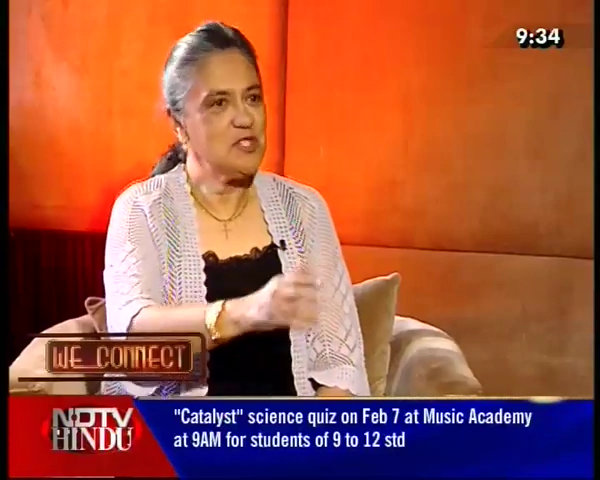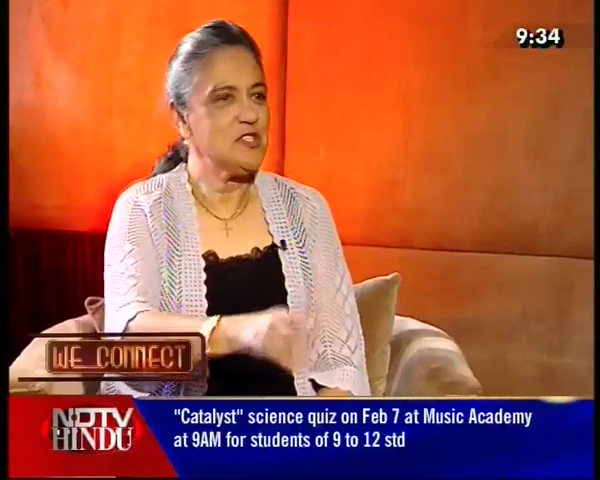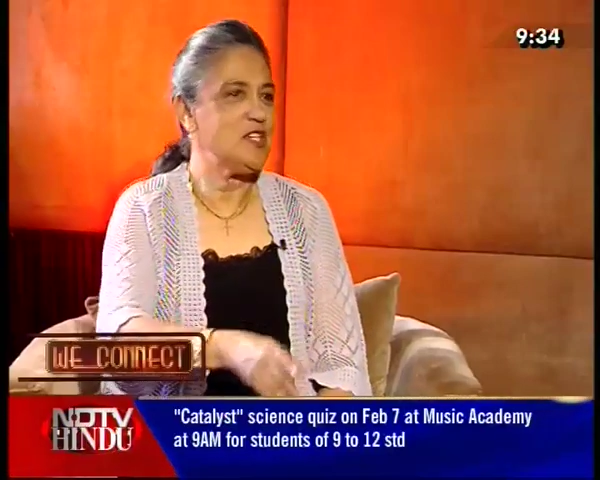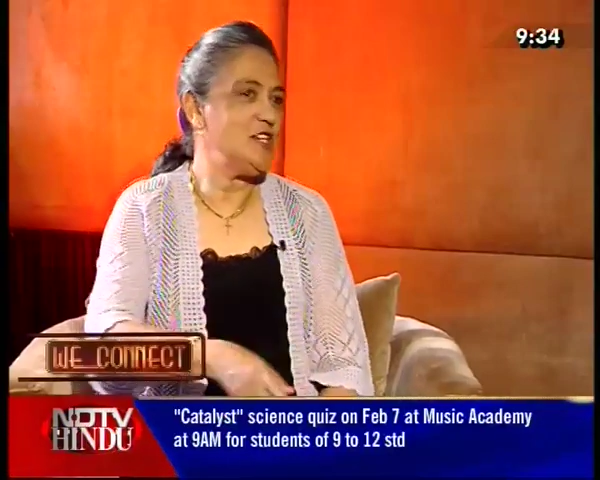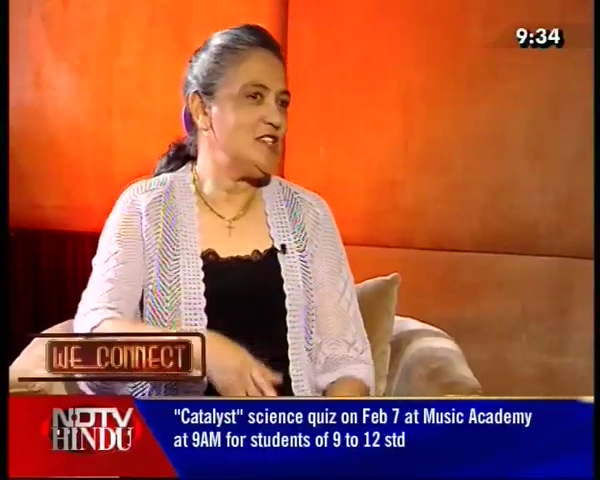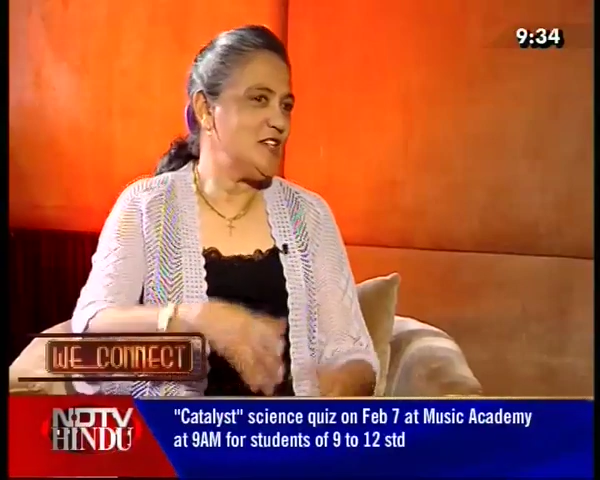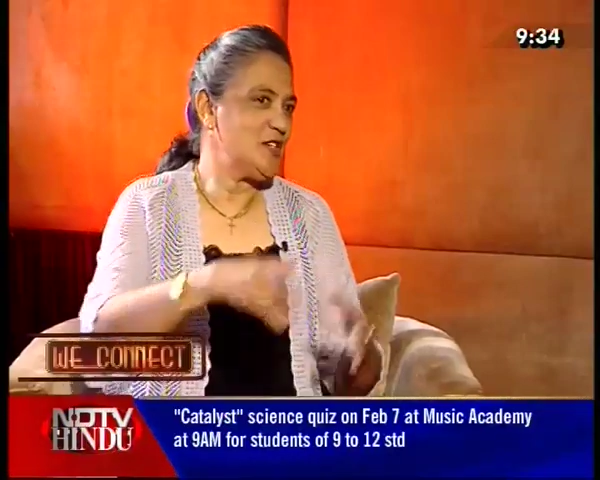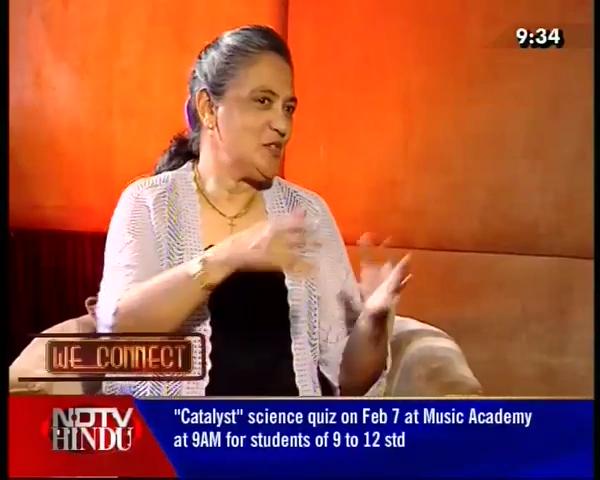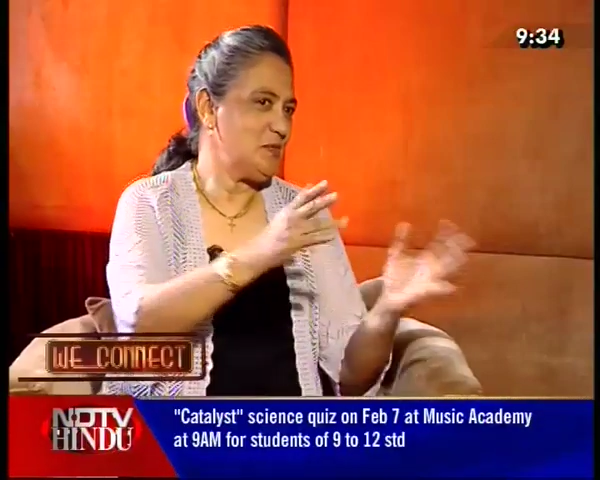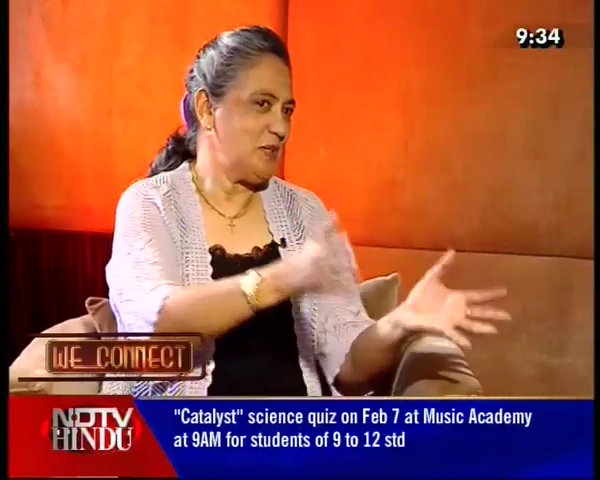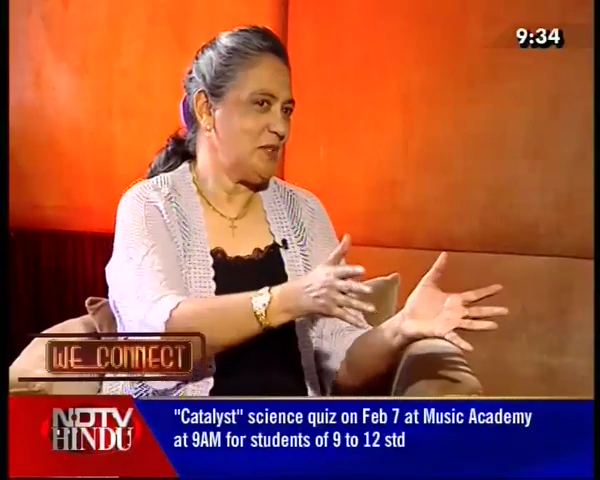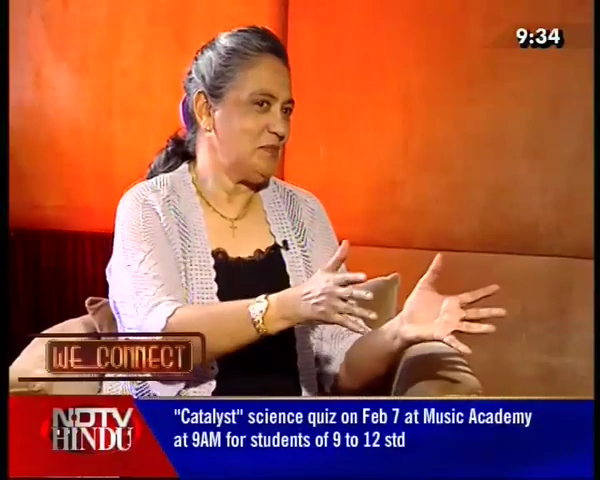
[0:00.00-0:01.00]
is it easier
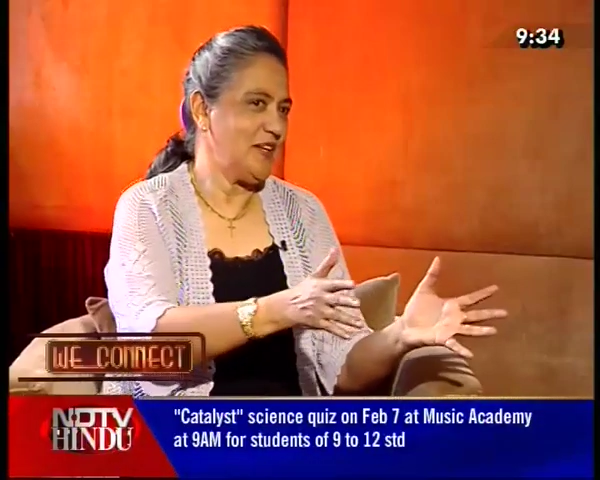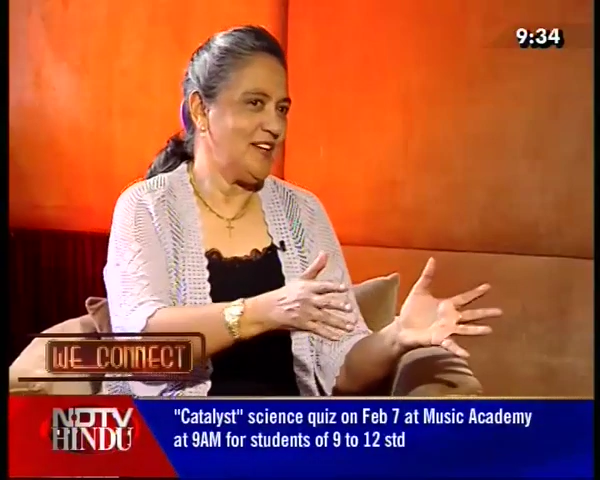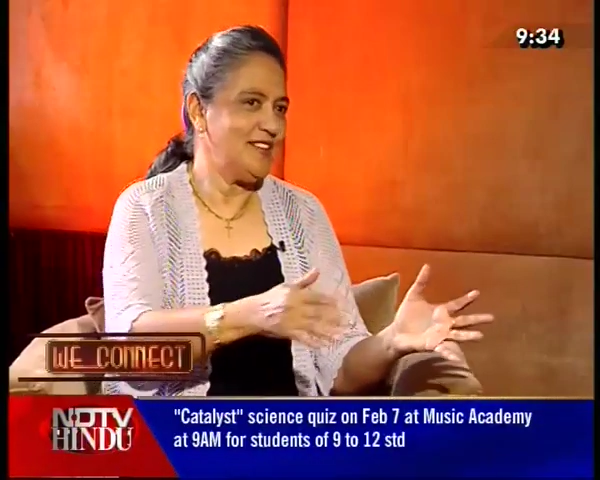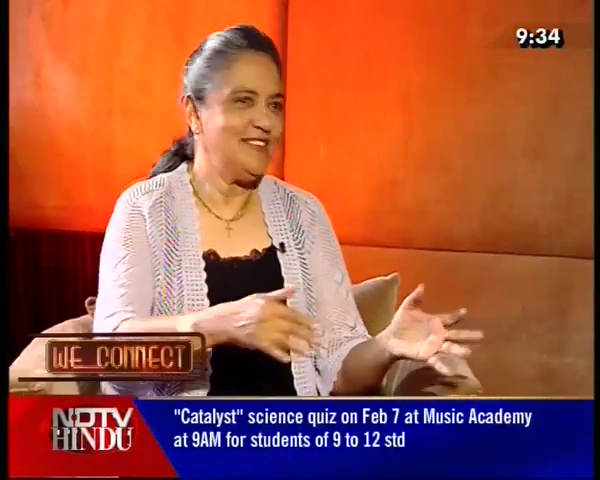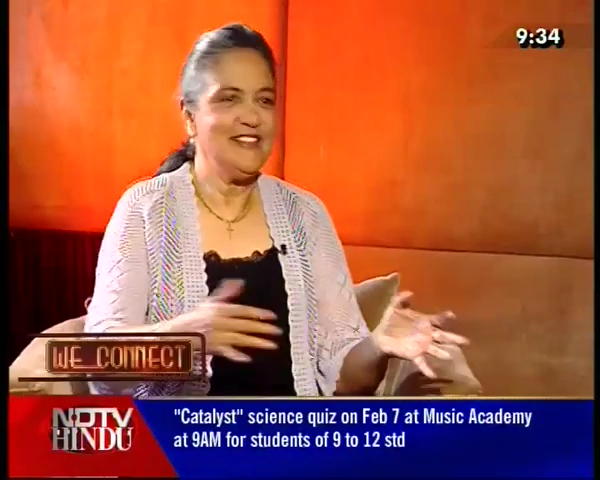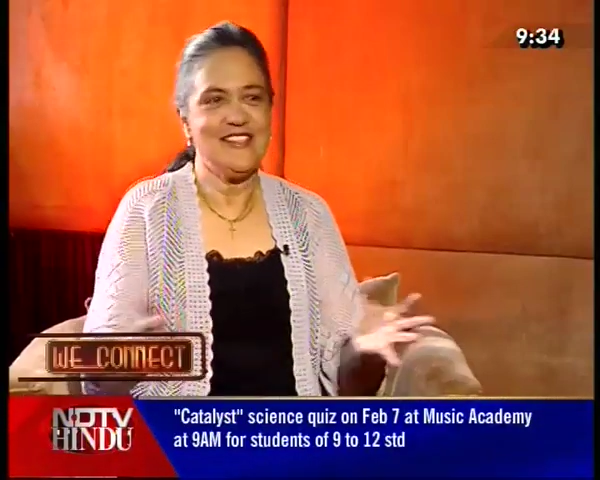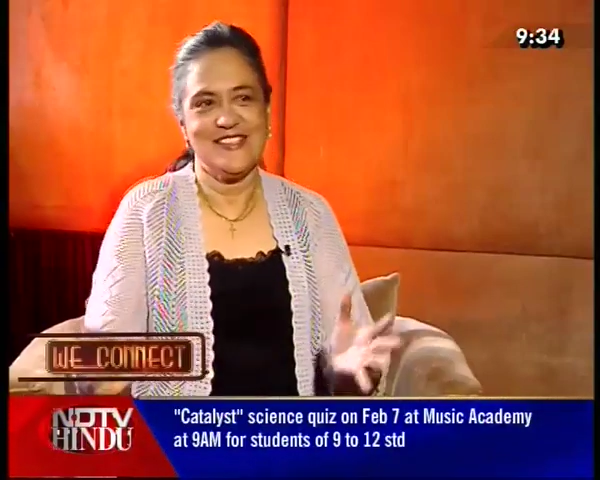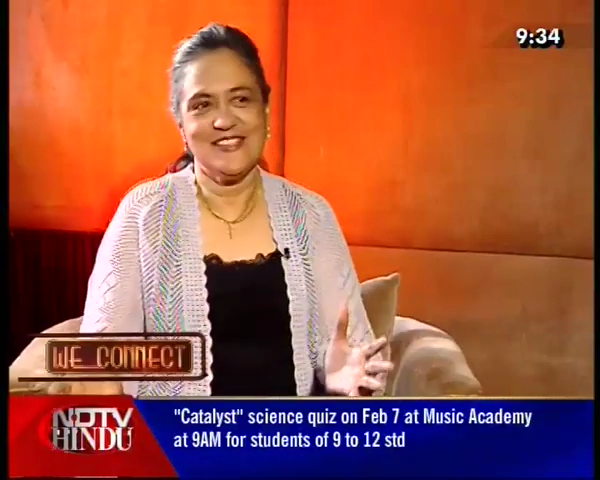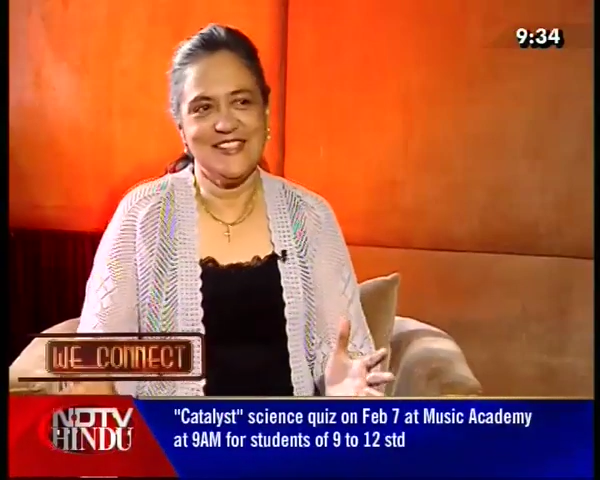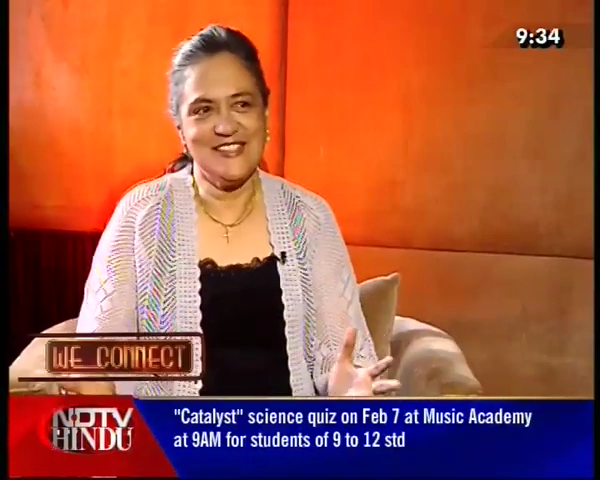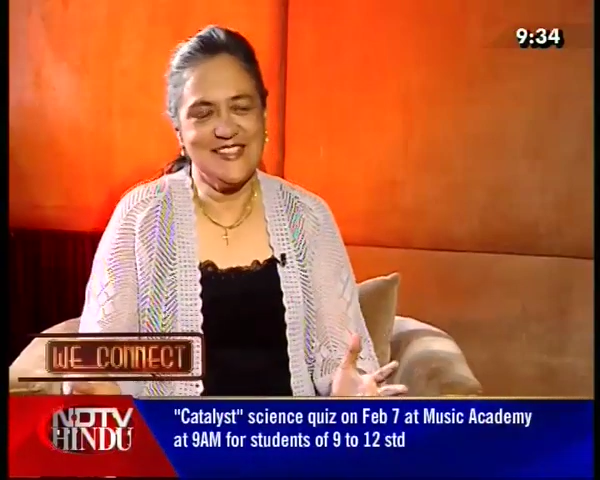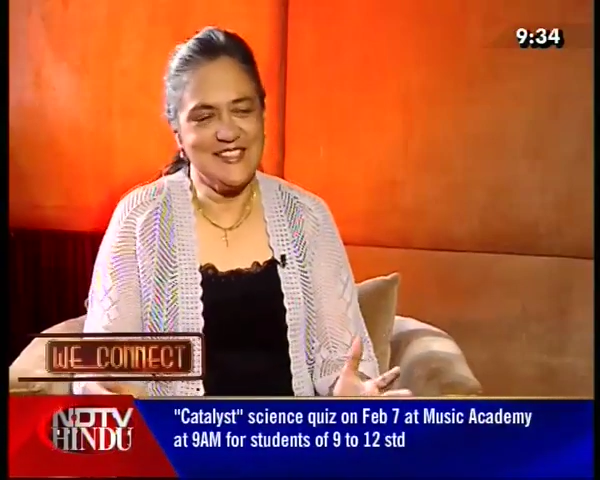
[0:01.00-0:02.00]
to be a player? Is
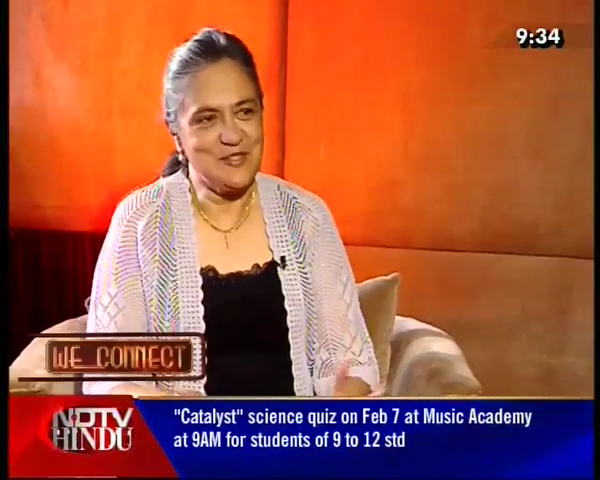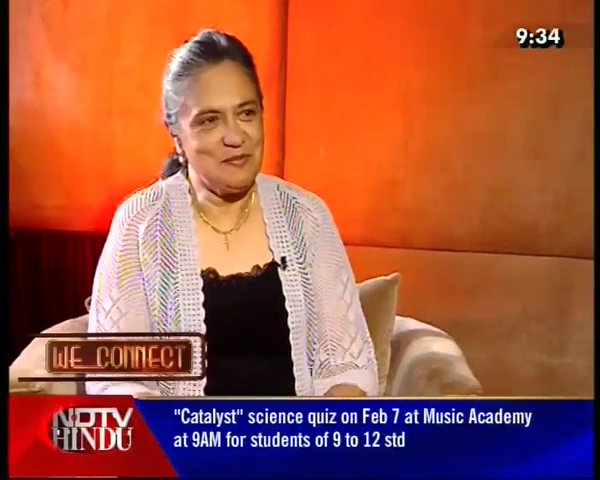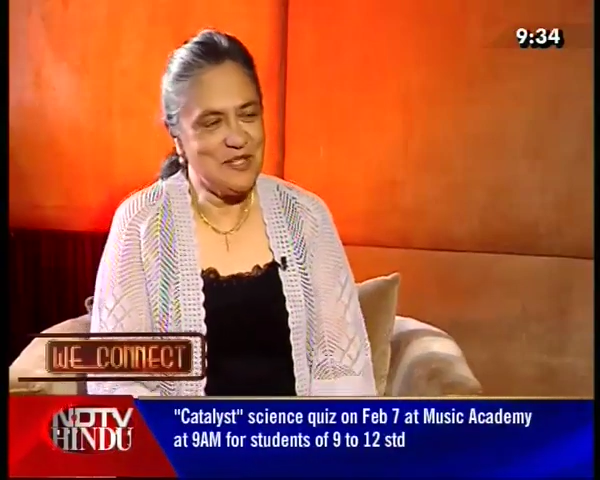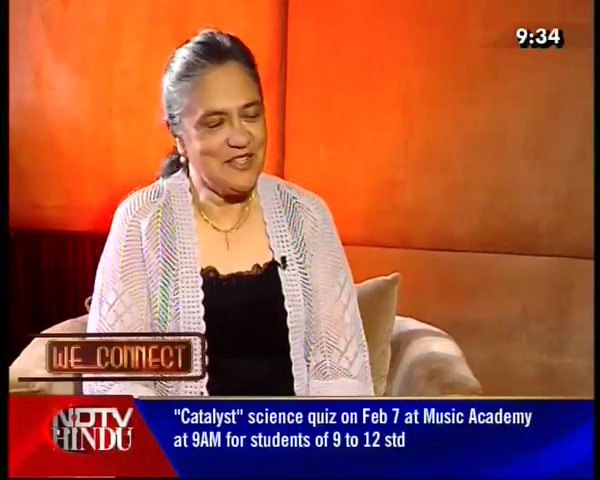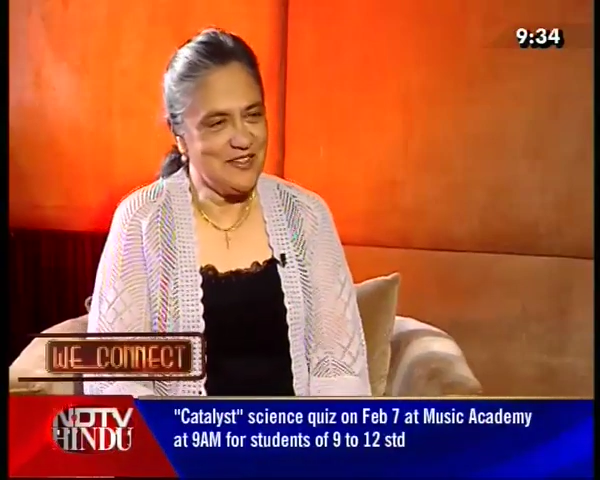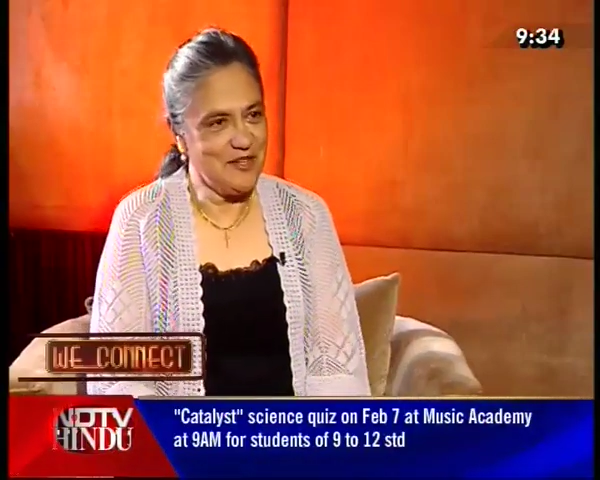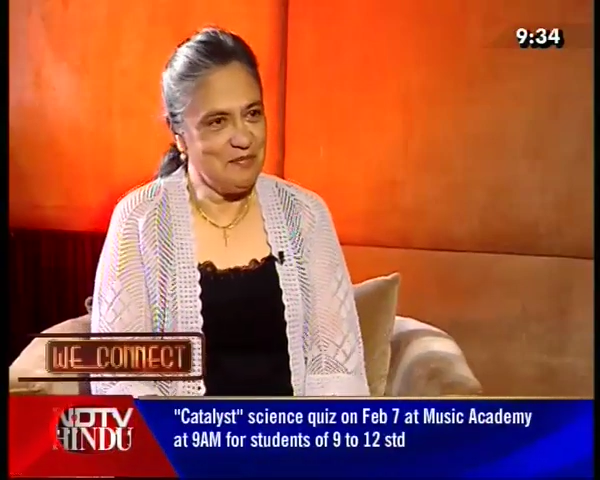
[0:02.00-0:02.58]
it easier to be an